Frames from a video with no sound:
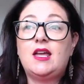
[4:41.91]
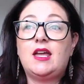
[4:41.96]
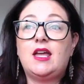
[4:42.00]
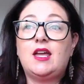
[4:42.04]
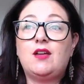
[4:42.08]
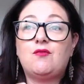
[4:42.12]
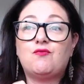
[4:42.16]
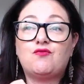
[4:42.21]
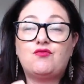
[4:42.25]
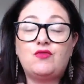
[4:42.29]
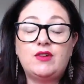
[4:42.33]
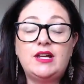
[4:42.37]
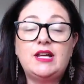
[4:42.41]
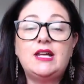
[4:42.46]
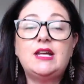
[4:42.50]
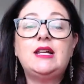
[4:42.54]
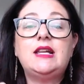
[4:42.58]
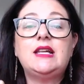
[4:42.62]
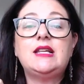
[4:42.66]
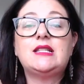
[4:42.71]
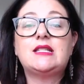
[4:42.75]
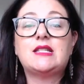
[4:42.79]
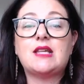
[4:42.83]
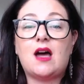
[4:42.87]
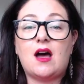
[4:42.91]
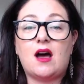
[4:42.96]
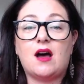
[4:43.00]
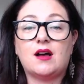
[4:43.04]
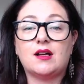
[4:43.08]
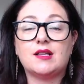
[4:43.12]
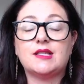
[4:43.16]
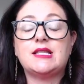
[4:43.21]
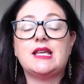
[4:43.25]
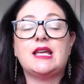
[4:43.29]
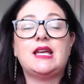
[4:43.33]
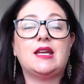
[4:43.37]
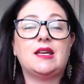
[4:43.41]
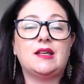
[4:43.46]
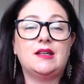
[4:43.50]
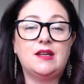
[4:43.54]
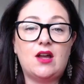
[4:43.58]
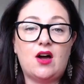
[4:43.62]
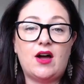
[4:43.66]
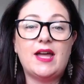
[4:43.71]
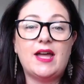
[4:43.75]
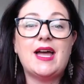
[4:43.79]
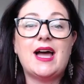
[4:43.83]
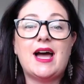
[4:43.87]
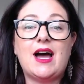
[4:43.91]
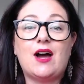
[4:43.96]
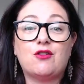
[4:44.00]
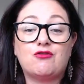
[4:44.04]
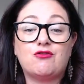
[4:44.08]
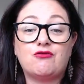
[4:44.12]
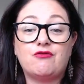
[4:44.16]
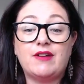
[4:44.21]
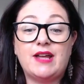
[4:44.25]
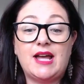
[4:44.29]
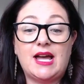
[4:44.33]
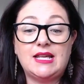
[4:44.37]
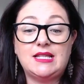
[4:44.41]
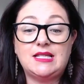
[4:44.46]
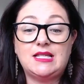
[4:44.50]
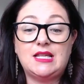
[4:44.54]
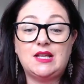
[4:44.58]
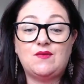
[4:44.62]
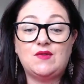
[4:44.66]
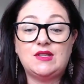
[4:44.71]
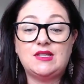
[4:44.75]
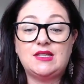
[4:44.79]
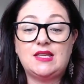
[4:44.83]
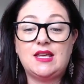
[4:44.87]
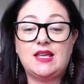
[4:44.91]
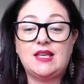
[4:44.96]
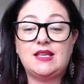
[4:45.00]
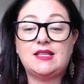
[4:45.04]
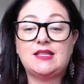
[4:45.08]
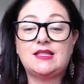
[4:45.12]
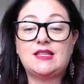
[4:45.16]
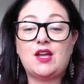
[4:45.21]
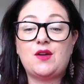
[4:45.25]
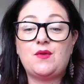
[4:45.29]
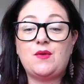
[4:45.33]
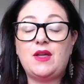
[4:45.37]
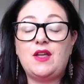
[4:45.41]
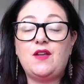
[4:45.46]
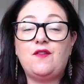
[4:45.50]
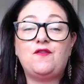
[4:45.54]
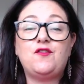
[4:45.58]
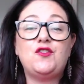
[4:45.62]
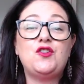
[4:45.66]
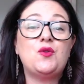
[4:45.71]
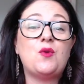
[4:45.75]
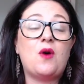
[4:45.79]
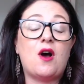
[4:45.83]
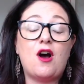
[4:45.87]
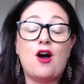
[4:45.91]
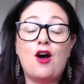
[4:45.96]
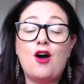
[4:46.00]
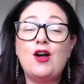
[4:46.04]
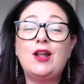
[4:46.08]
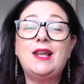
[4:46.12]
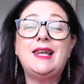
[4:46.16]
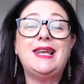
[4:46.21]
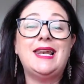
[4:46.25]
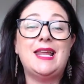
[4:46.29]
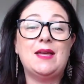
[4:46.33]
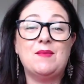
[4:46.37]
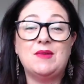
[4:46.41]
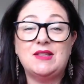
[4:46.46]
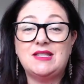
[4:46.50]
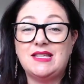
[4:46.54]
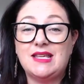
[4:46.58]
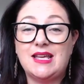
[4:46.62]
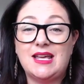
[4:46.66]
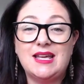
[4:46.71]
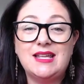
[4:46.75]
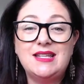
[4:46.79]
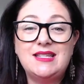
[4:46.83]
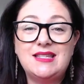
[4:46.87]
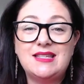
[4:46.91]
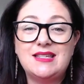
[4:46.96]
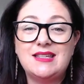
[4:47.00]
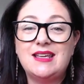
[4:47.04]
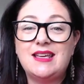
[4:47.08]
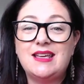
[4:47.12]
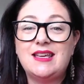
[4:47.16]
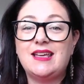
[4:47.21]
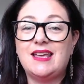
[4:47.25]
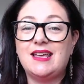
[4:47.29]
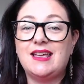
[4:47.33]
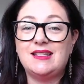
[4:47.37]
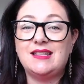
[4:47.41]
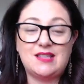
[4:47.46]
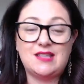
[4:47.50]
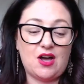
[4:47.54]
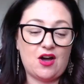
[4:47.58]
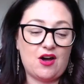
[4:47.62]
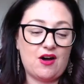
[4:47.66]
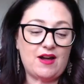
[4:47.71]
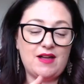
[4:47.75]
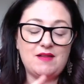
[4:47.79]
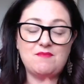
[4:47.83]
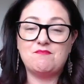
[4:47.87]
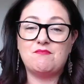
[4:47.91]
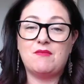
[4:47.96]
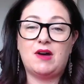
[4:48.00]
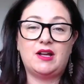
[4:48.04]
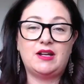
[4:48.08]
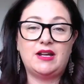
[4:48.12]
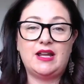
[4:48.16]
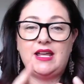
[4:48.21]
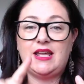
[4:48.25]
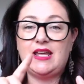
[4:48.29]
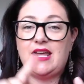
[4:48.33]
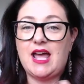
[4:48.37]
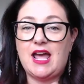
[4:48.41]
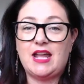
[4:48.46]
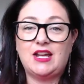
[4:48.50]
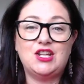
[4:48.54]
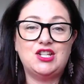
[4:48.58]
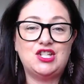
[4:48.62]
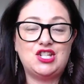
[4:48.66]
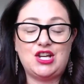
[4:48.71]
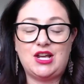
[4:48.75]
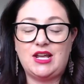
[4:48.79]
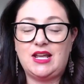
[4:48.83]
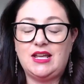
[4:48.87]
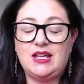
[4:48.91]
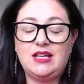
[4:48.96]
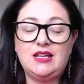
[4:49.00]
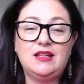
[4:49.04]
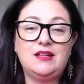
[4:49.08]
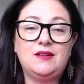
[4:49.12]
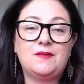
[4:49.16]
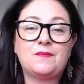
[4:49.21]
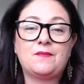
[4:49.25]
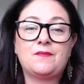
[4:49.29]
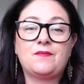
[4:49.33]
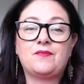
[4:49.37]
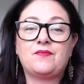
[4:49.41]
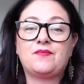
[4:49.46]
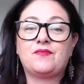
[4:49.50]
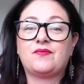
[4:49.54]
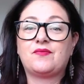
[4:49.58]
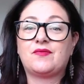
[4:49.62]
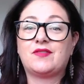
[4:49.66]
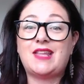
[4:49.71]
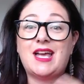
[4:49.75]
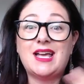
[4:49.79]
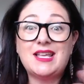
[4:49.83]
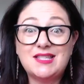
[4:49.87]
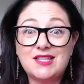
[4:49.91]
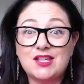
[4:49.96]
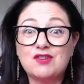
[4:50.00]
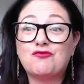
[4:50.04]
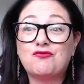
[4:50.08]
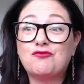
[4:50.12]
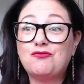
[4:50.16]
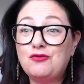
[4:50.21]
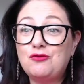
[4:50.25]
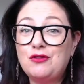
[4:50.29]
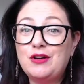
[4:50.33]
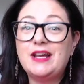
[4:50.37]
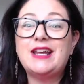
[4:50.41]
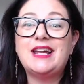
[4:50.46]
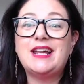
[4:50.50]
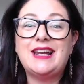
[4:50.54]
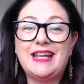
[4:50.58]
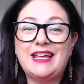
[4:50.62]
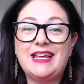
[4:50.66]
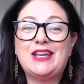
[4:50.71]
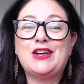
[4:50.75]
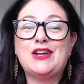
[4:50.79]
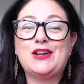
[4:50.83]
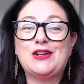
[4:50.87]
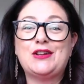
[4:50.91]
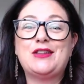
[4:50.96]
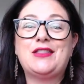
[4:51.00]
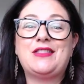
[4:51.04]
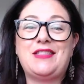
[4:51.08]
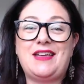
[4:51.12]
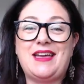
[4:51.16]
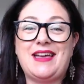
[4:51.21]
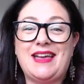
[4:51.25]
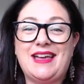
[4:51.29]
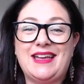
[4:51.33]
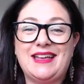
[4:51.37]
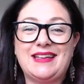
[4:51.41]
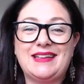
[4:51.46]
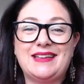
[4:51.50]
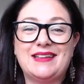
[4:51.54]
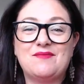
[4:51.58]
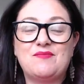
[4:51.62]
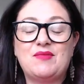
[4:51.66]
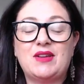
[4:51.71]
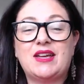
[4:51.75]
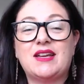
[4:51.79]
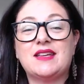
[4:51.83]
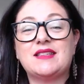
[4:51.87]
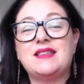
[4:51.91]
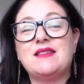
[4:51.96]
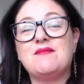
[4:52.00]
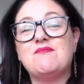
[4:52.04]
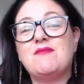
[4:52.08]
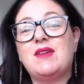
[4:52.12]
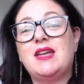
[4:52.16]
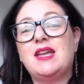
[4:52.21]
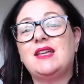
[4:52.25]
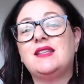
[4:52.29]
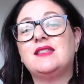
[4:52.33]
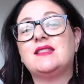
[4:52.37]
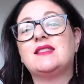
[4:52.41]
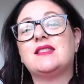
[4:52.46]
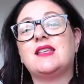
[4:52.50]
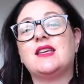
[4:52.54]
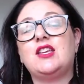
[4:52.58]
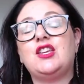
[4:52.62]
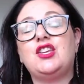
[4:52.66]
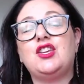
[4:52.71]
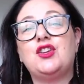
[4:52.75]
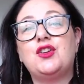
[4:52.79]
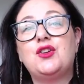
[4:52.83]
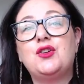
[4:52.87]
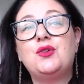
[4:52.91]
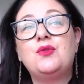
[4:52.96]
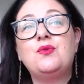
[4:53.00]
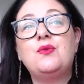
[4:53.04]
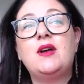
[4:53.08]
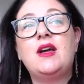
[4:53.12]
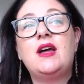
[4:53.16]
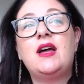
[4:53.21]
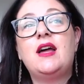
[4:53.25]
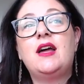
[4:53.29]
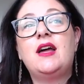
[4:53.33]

It really does ignite our creativity. So if you are limited in time, money, energy, that's a really good thing because it means that you